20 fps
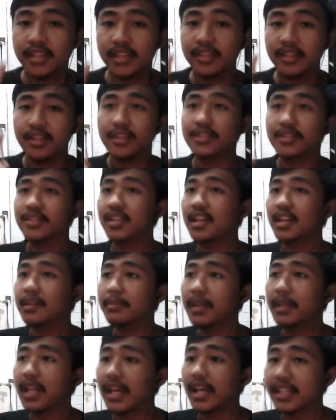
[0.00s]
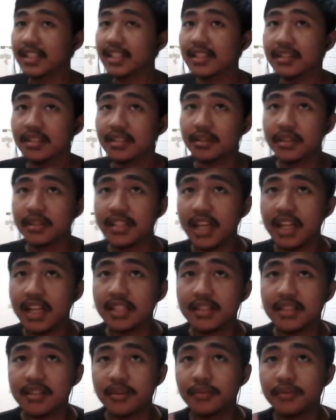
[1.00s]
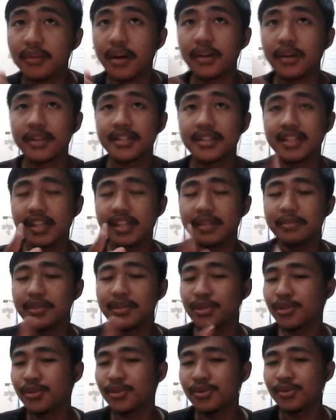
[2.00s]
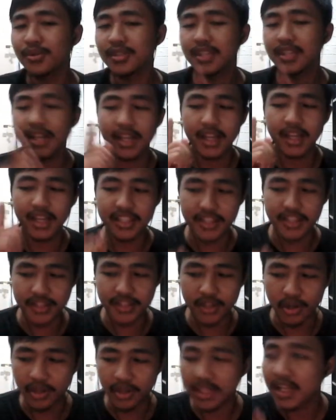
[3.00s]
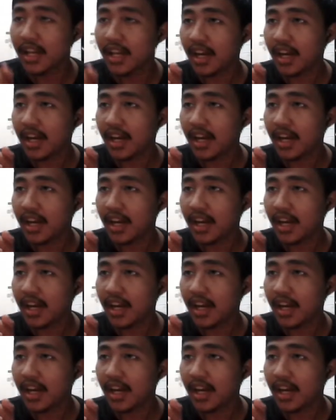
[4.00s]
There's gonna be like gallons of water is gonna be used. I just know it.